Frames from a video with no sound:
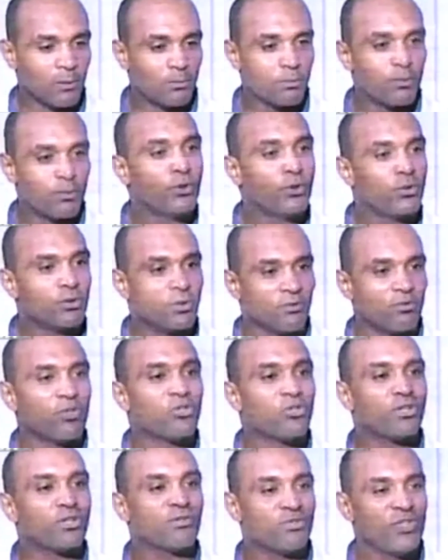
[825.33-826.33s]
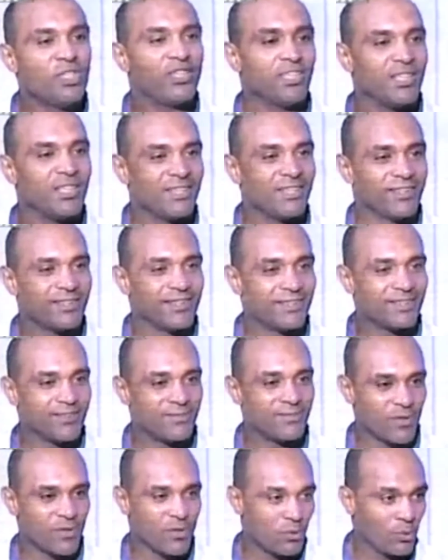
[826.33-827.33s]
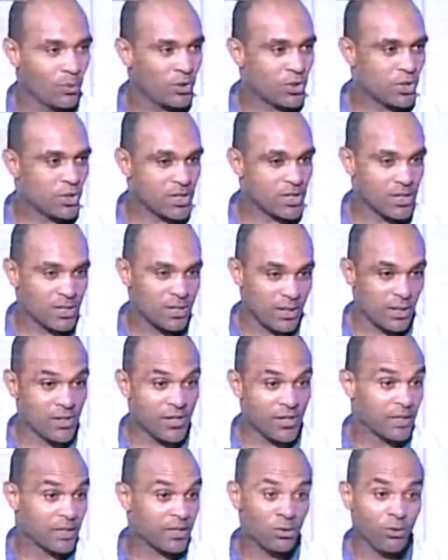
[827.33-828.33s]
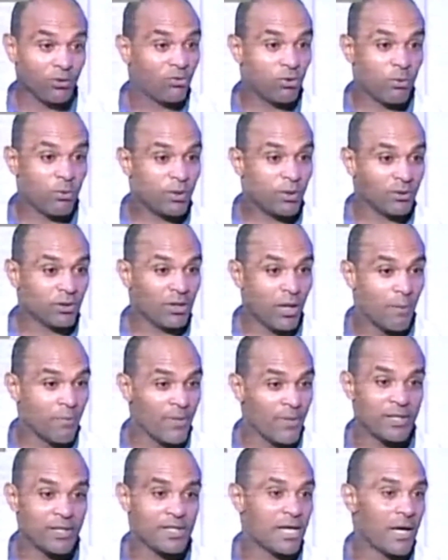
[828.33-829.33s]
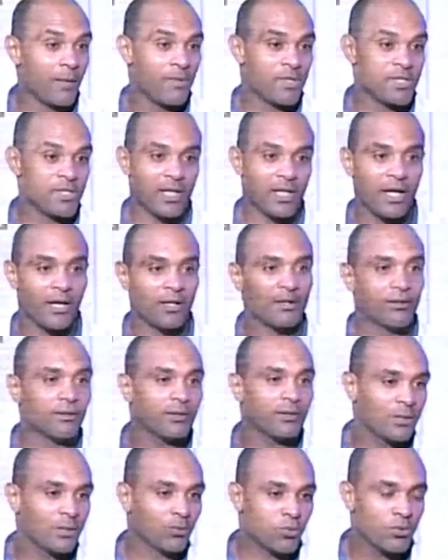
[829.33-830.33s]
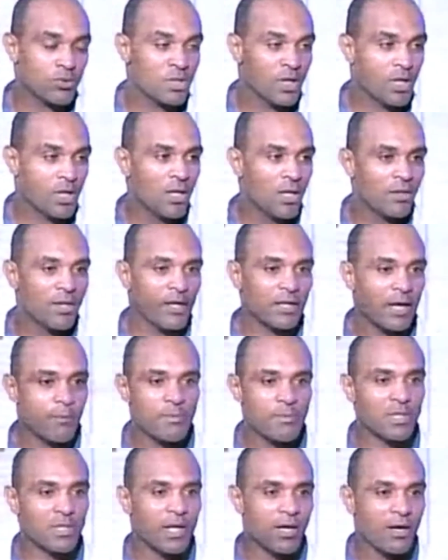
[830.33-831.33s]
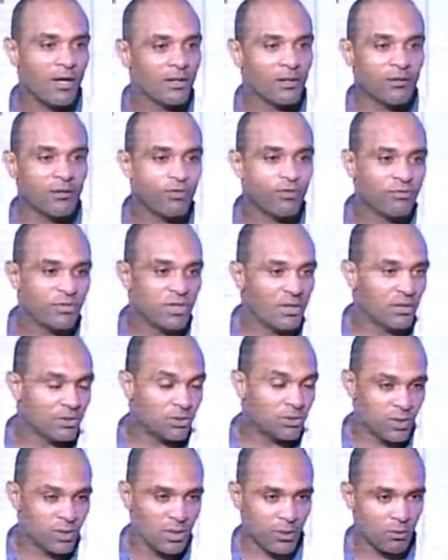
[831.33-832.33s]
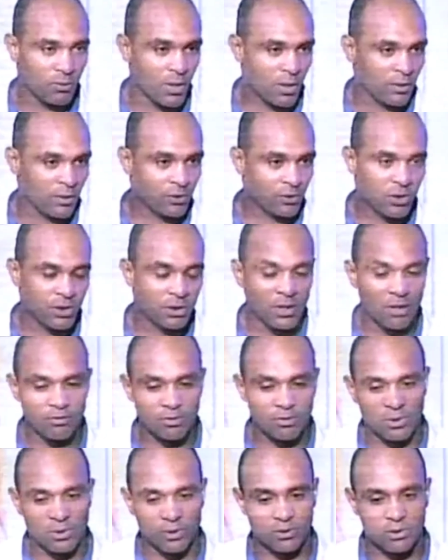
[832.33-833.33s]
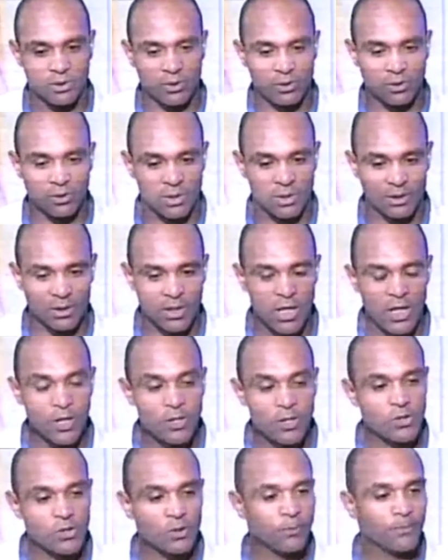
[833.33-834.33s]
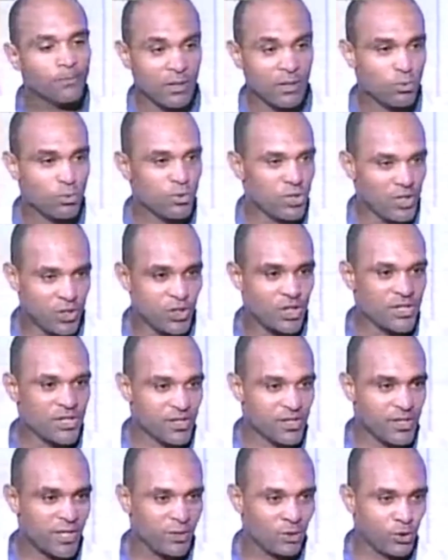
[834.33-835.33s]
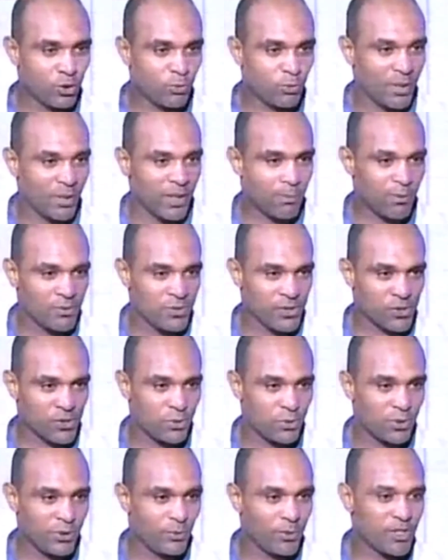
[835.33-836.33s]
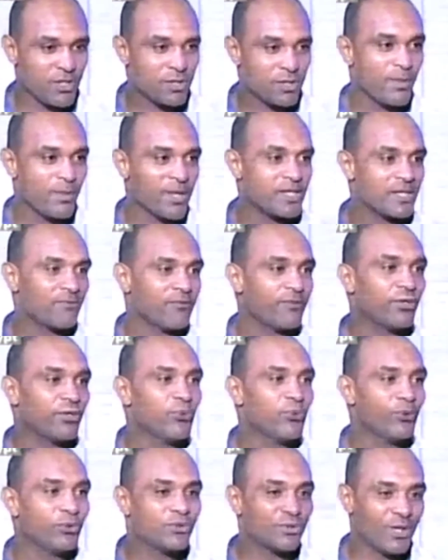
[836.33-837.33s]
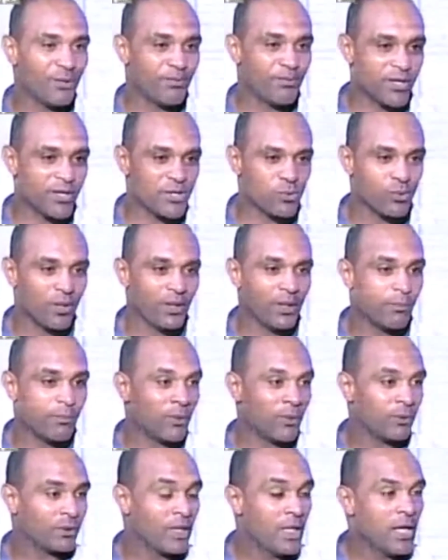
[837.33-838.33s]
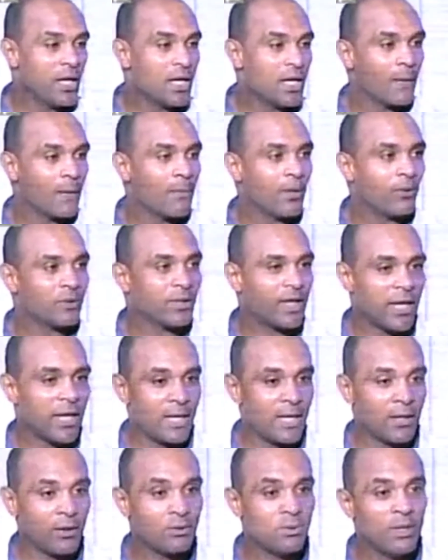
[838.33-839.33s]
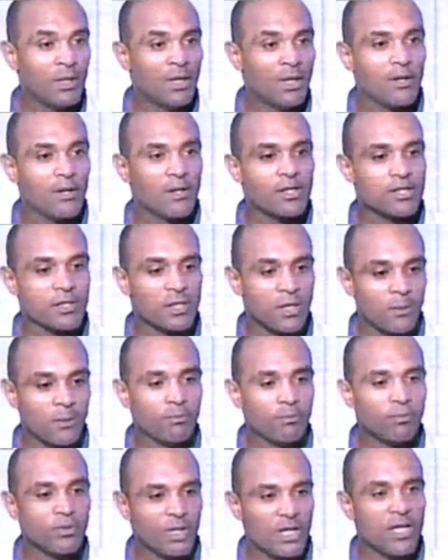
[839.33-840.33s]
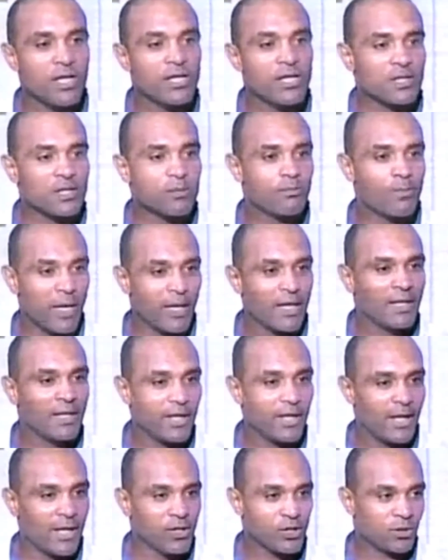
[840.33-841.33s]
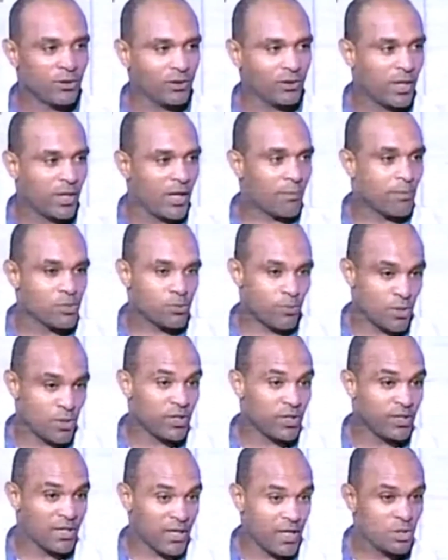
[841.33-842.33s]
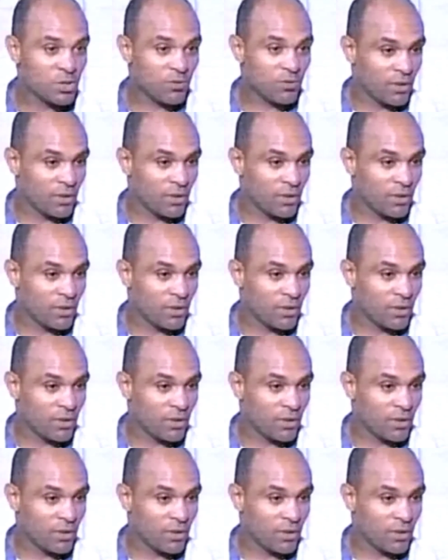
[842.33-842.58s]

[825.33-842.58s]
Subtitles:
pornography, graffiti, you know, which is still that not from her time. That happens like 150 years or 100 years after her death. So that was just a side topic about the story, which makes a very good drama as well about how some kings back in the ancient time, especially the kings of